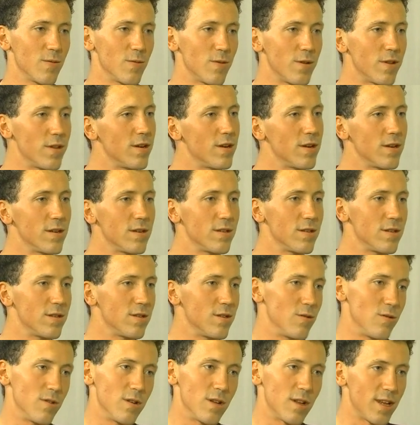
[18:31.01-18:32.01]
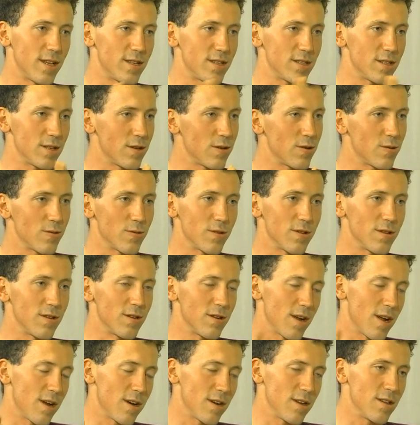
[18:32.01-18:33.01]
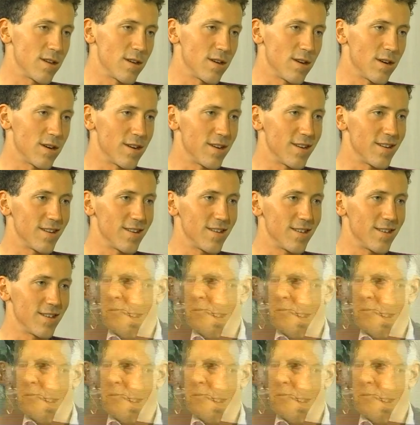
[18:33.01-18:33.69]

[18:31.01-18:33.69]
when they're doing a lesson or they're, they're having the fun.